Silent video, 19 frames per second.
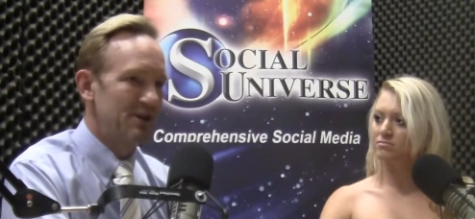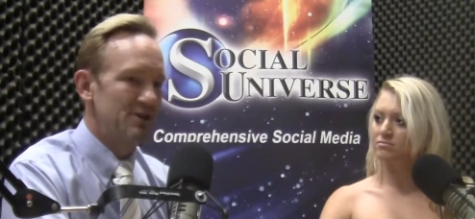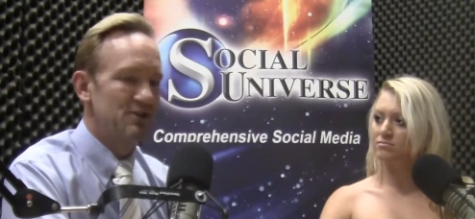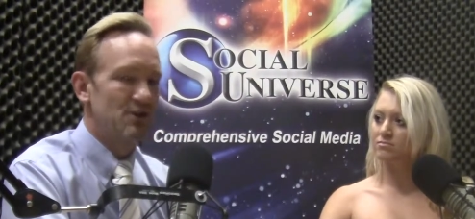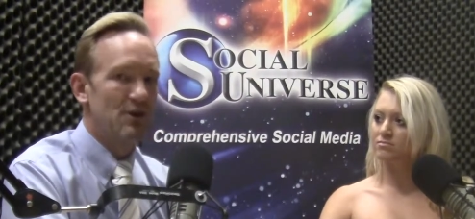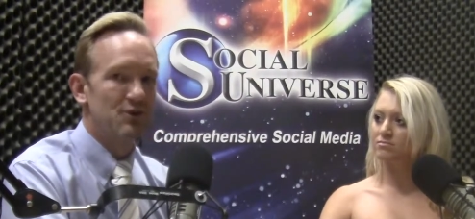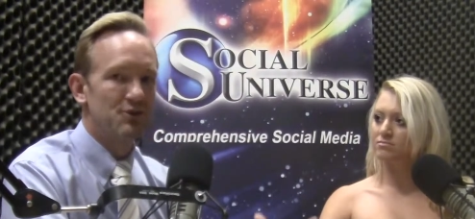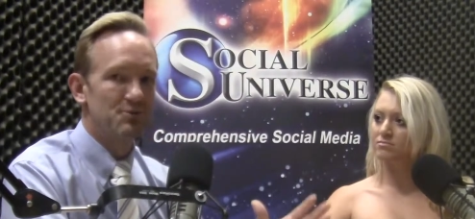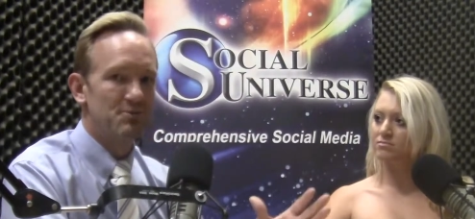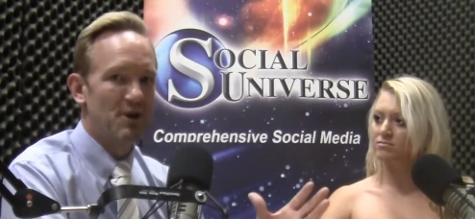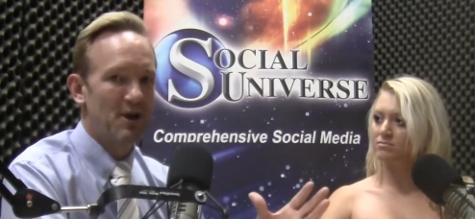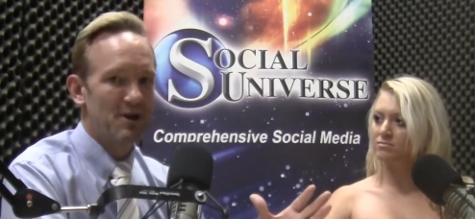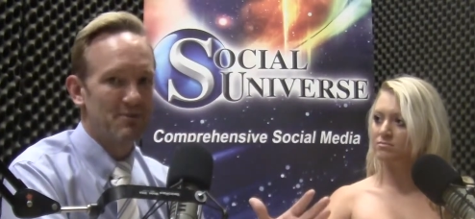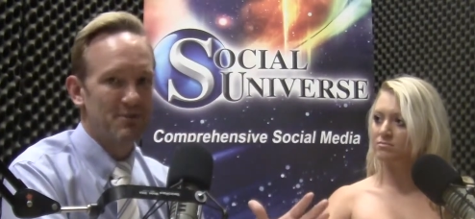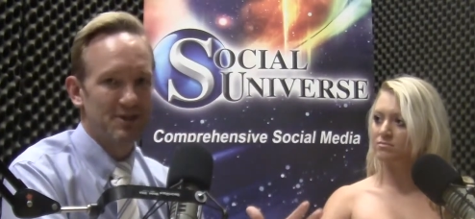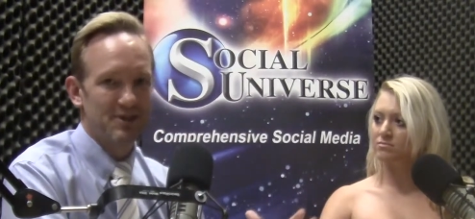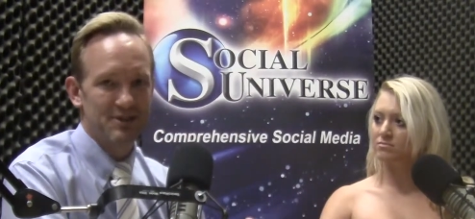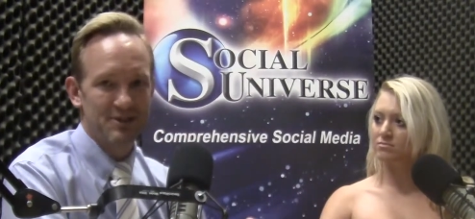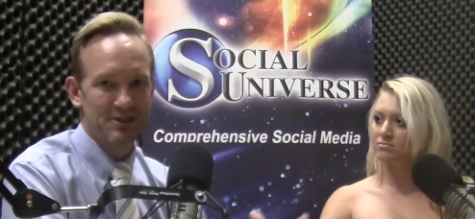Speaker 1: so all those party
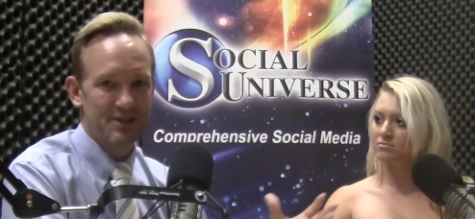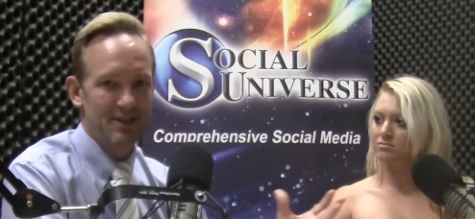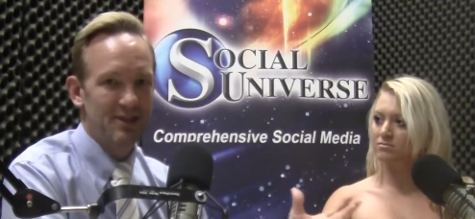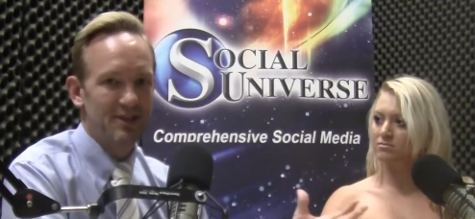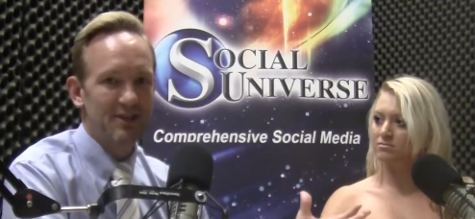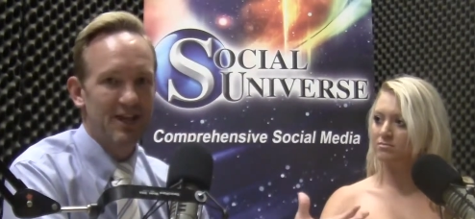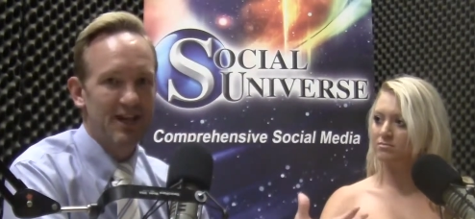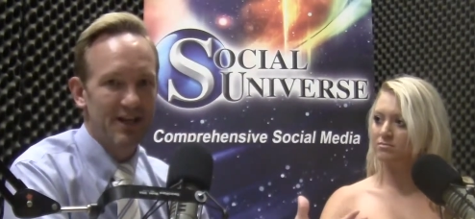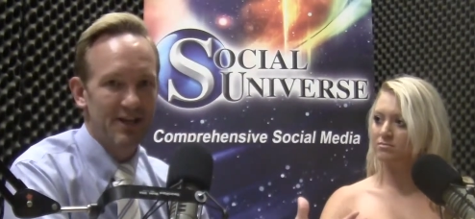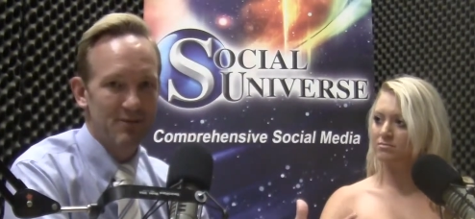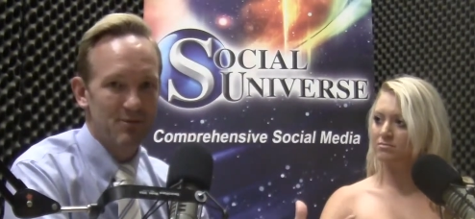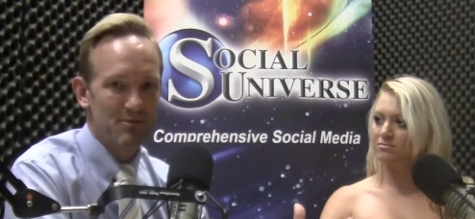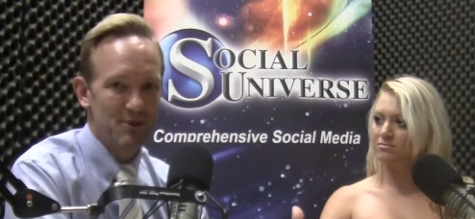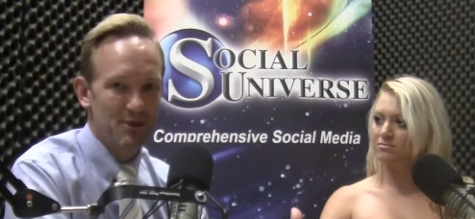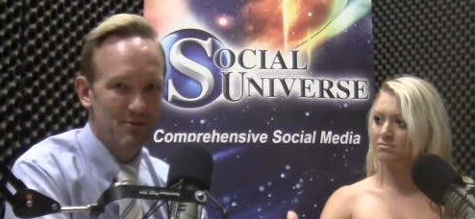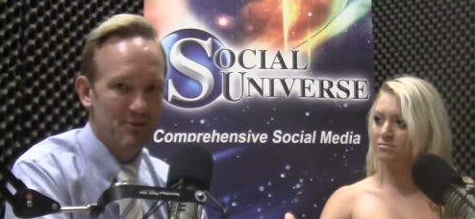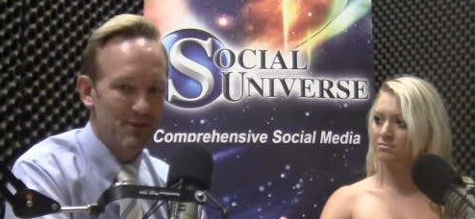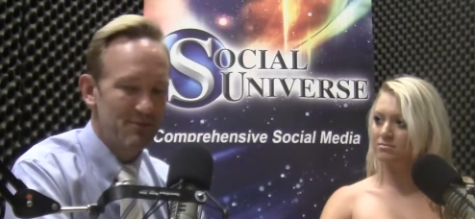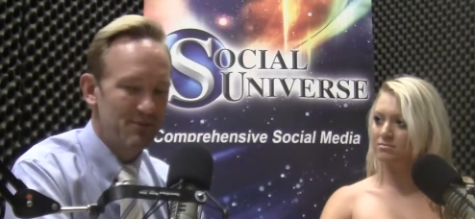pictures that you can't even put
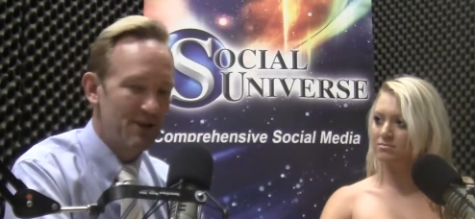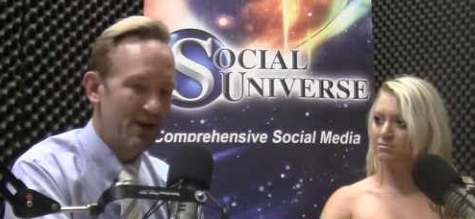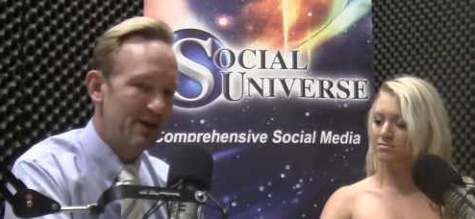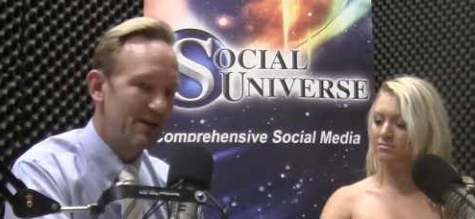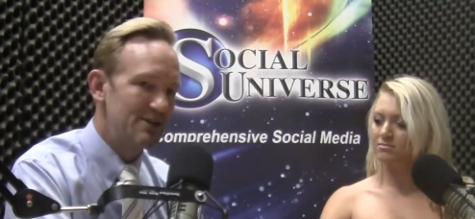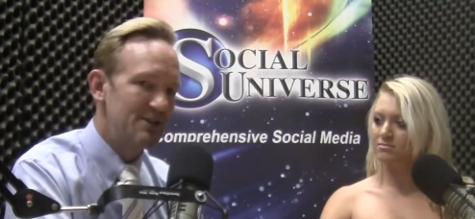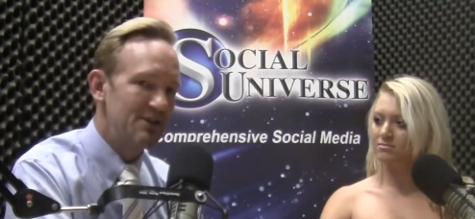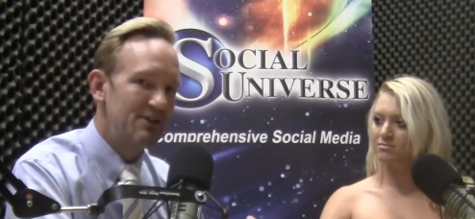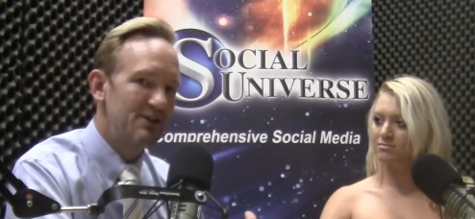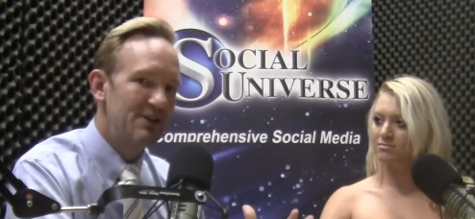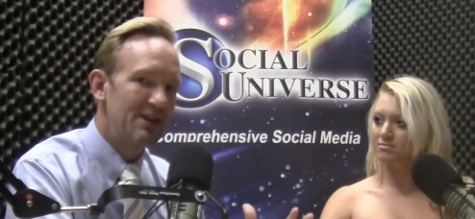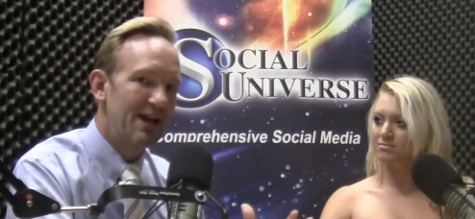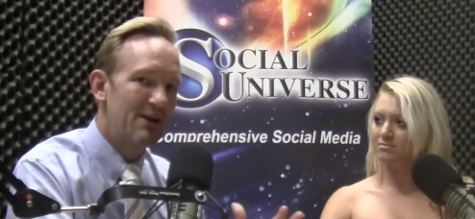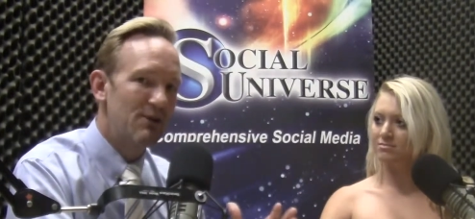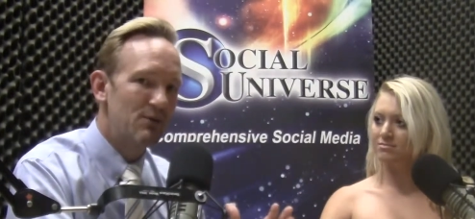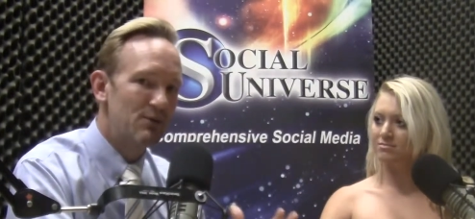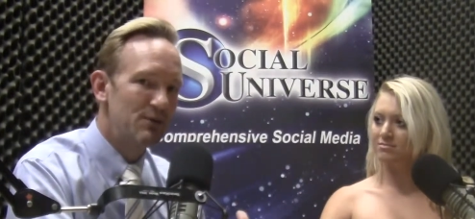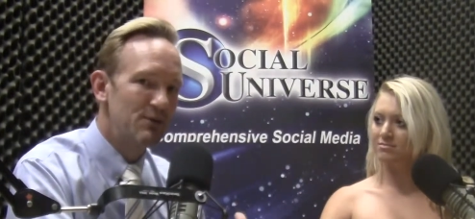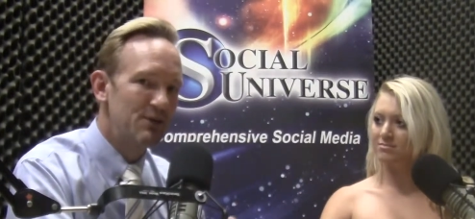them up there, so you
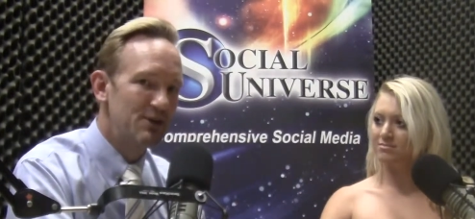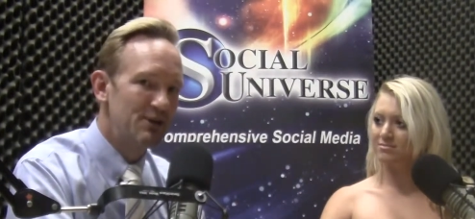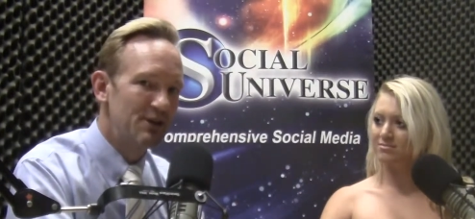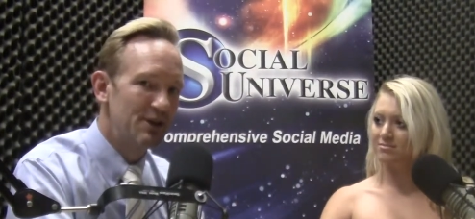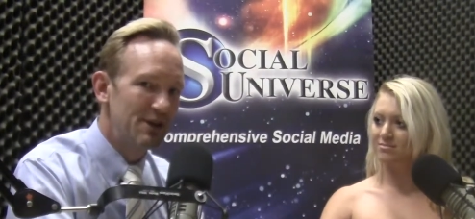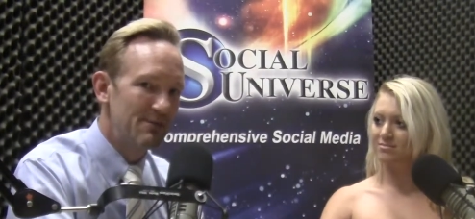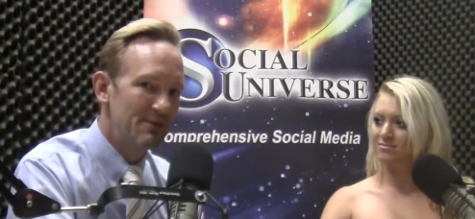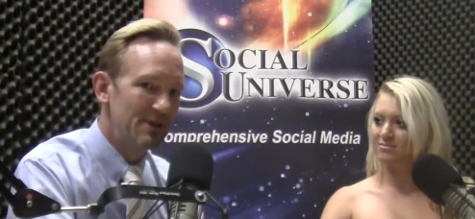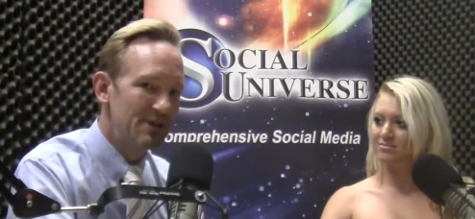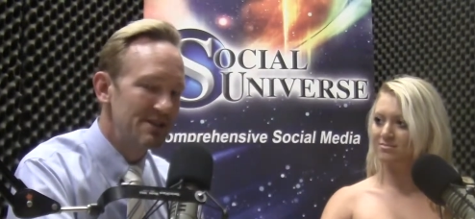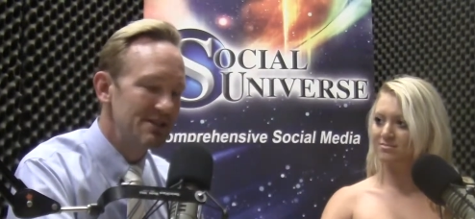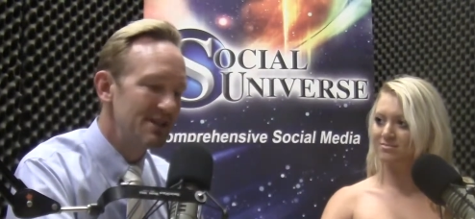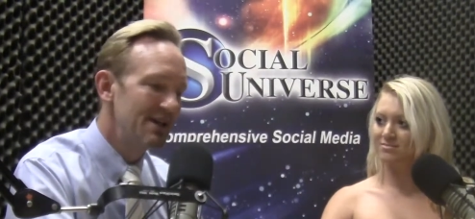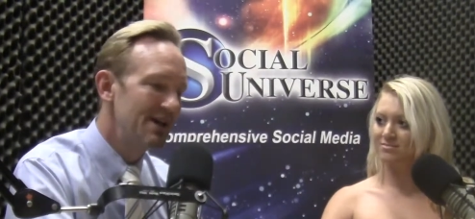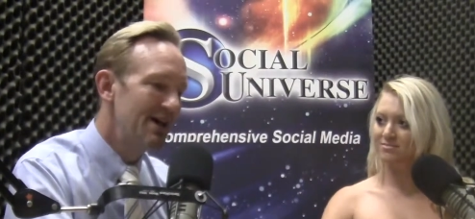can't ruin your image.